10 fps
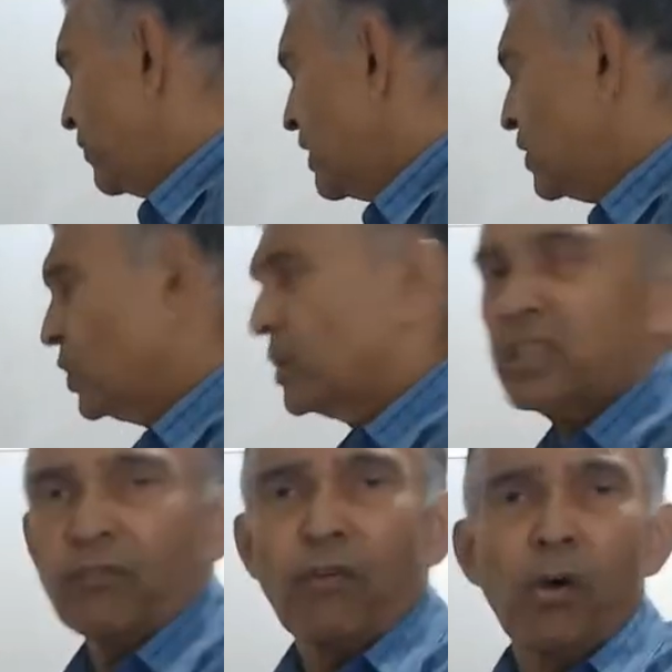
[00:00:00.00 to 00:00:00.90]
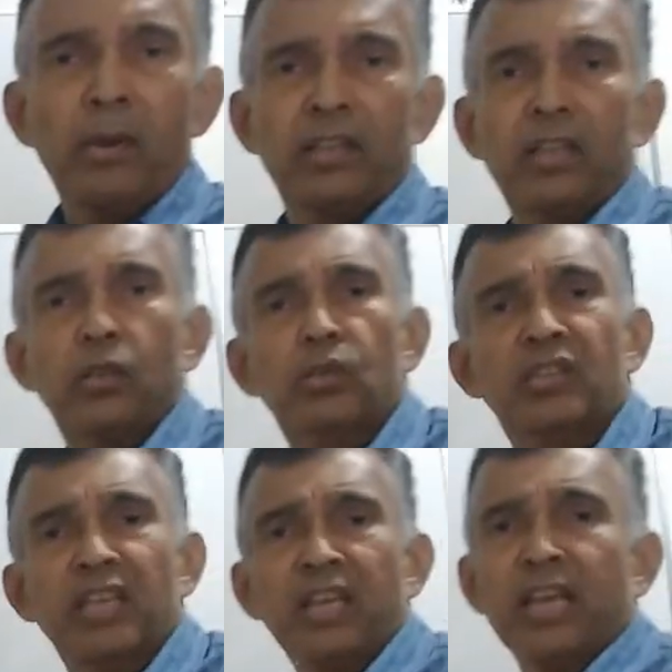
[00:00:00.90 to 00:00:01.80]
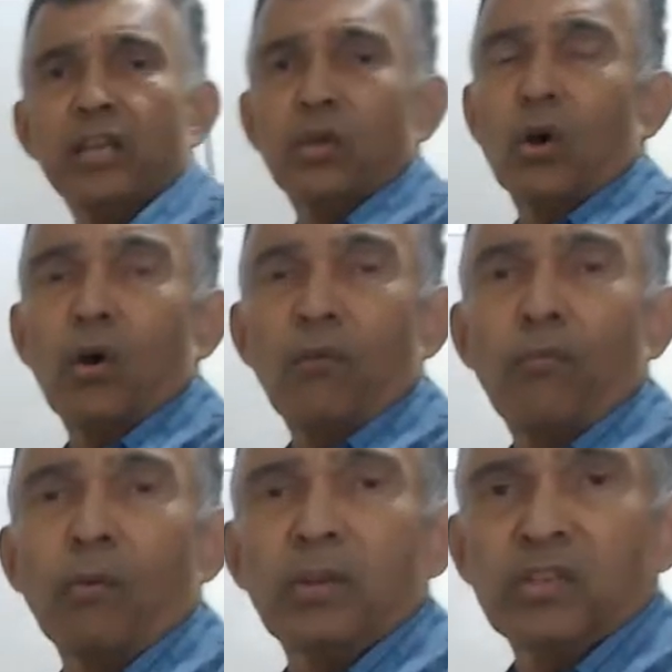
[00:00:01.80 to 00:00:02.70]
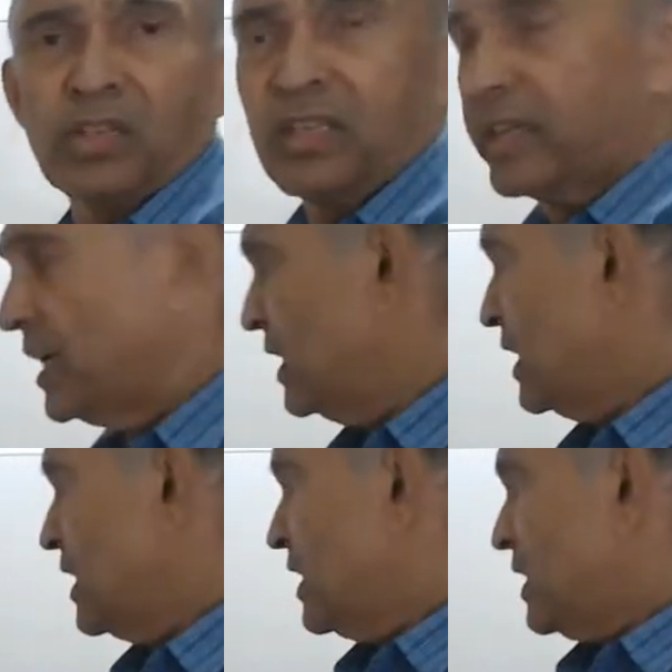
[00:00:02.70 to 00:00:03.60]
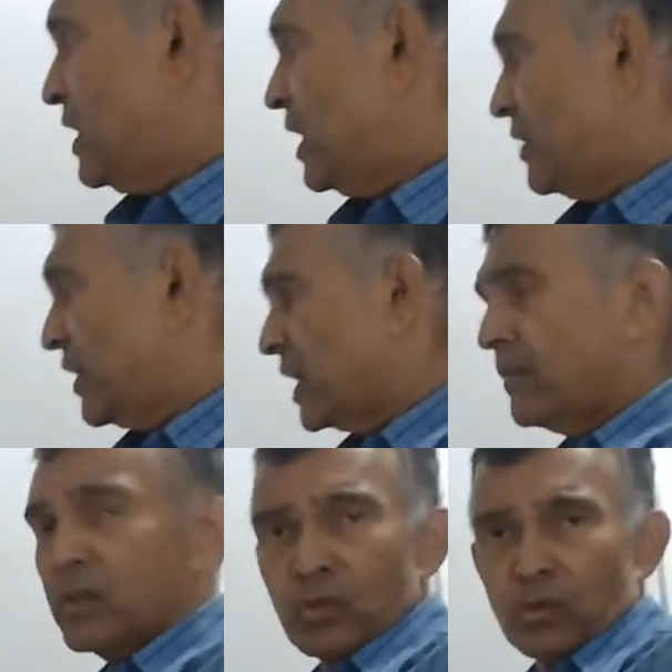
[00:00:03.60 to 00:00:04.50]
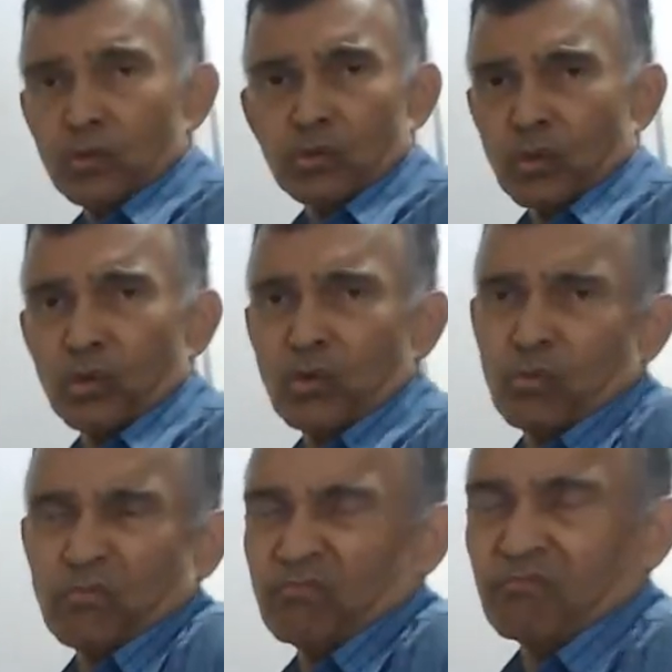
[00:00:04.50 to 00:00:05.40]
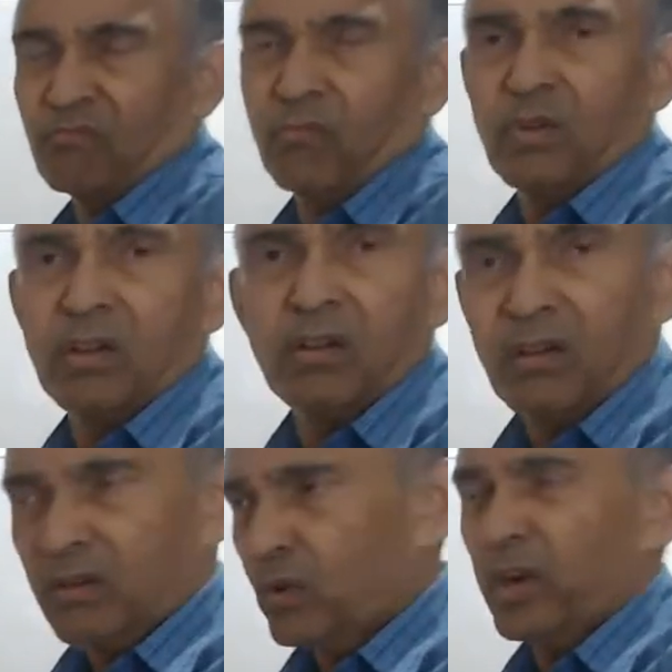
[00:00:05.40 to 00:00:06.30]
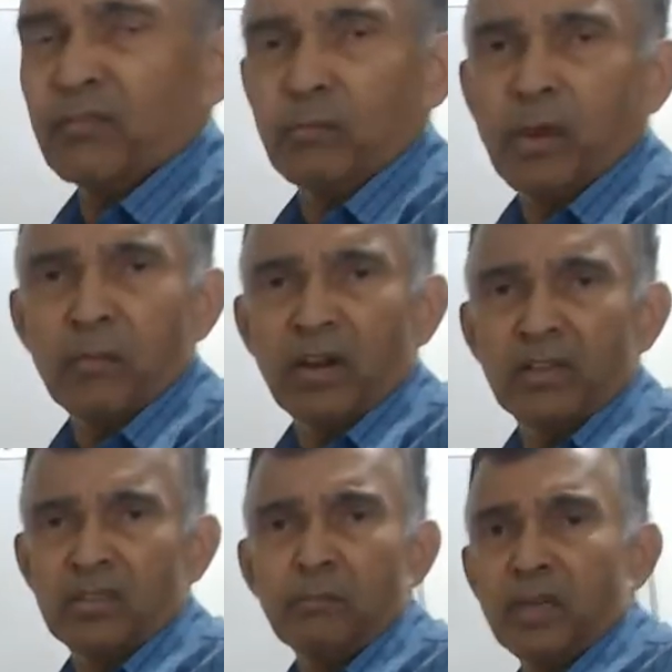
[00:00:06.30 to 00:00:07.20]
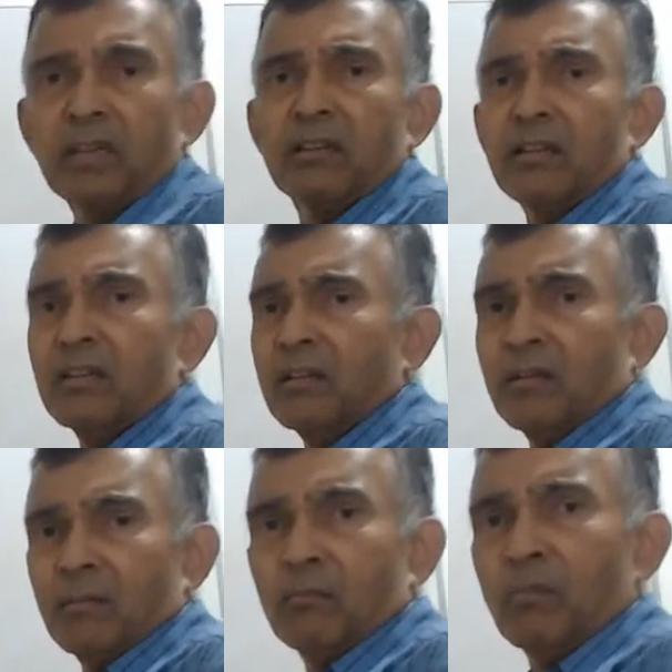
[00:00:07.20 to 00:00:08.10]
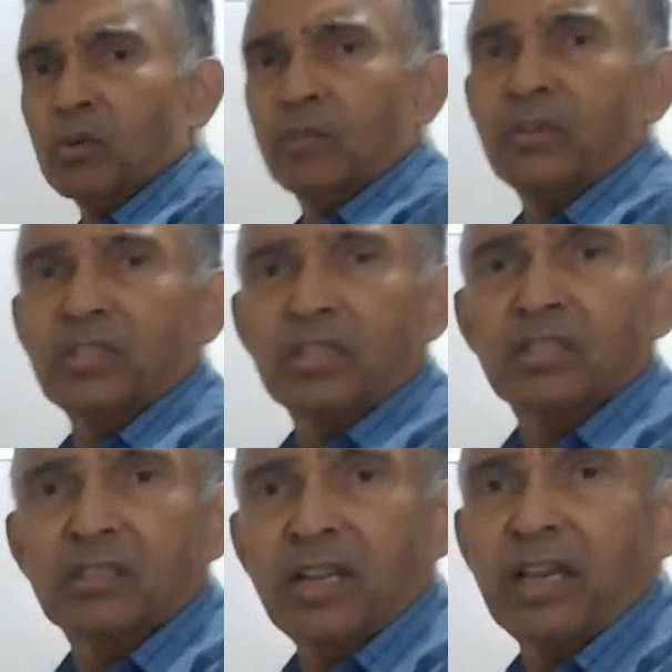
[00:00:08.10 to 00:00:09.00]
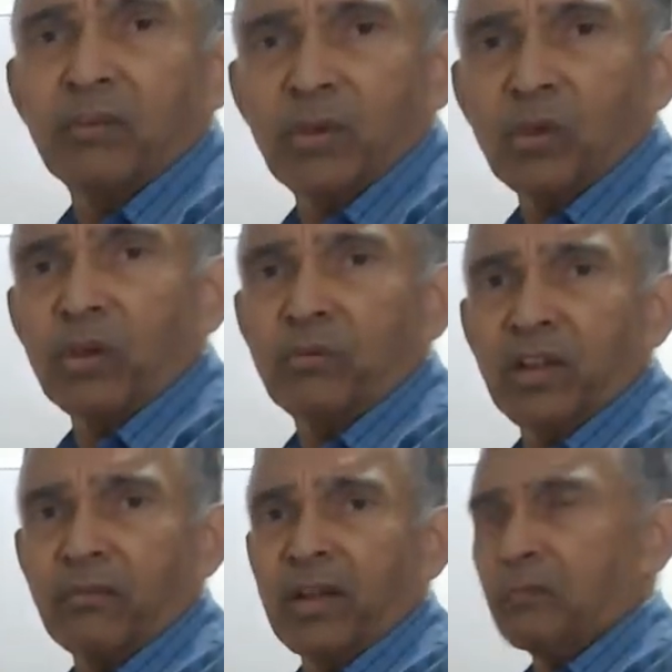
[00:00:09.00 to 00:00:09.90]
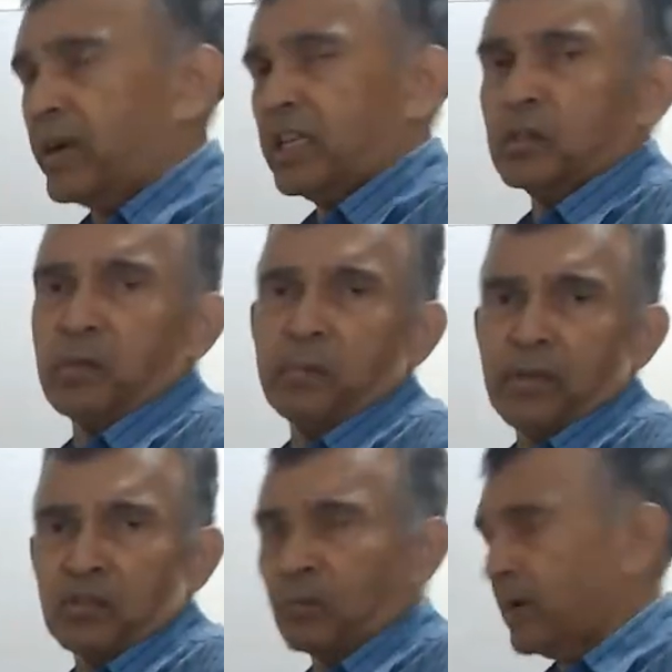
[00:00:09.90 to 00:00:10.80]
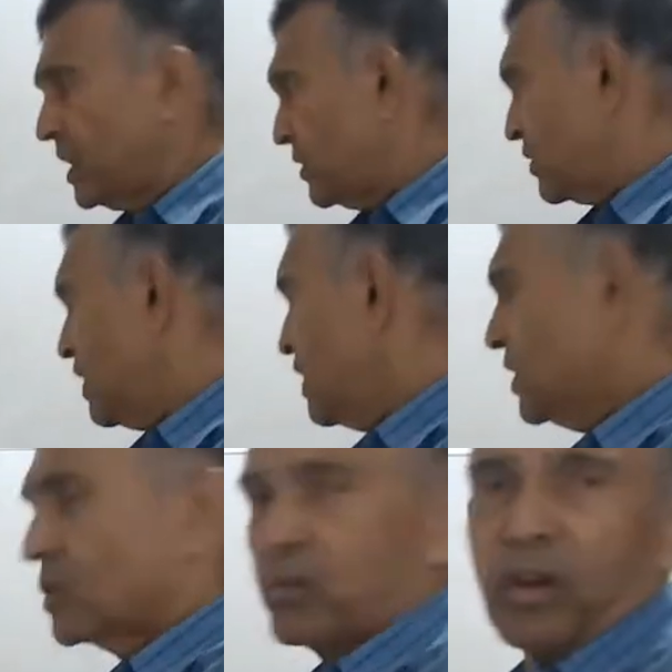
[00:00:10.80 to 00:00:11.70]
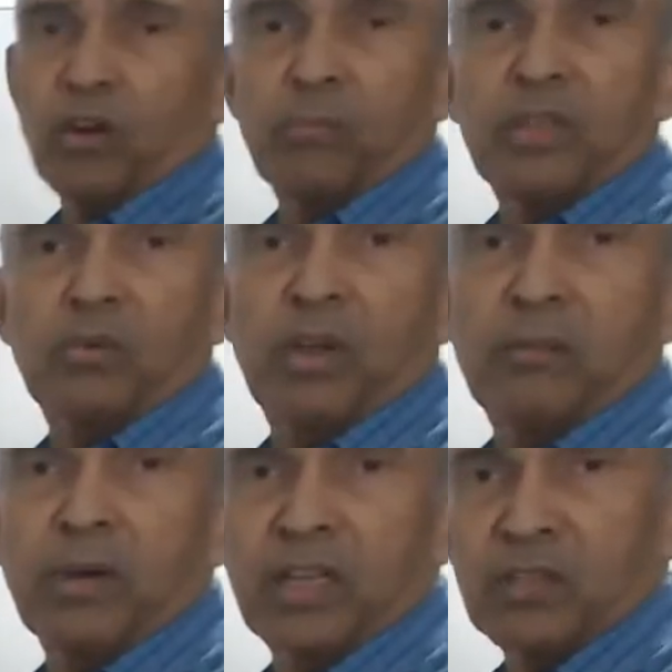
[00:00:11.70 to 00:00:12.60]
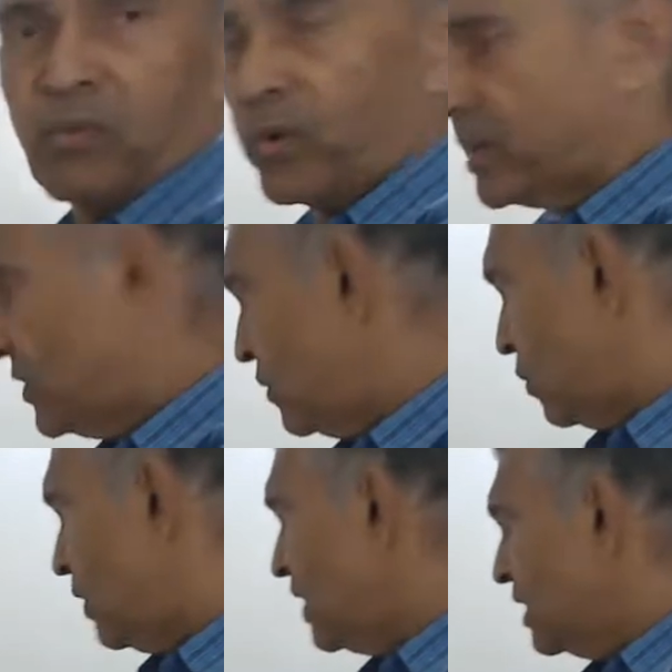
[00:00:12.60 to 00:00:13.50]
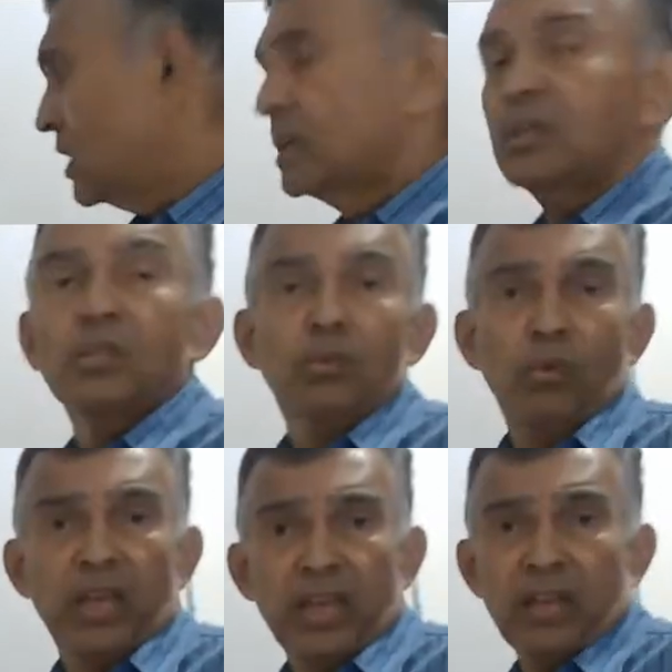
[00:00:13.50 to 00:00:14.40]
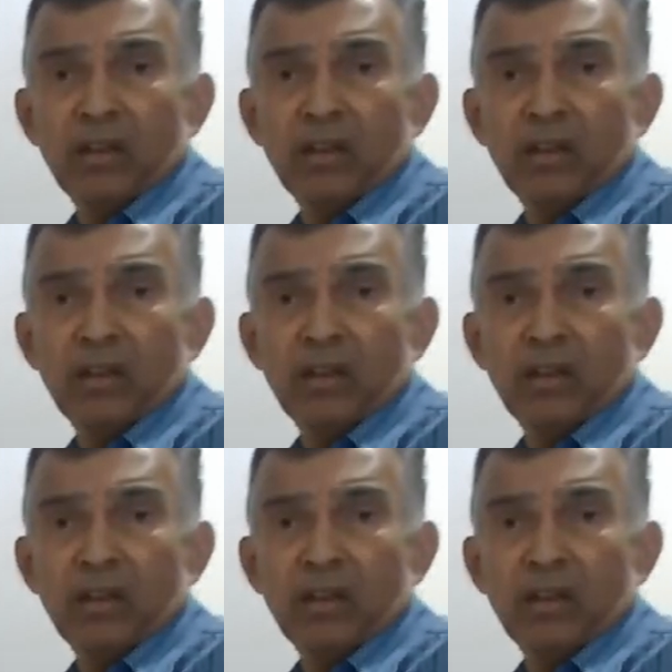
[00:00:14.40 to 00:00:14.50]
So this is the formula that you see in your formula sheet, yeah. They give it to you, so you don't have to memorize it, but most of us in this line, we know it really well. Minus b plus or minus the square root of b squared minus 4ac over 2a.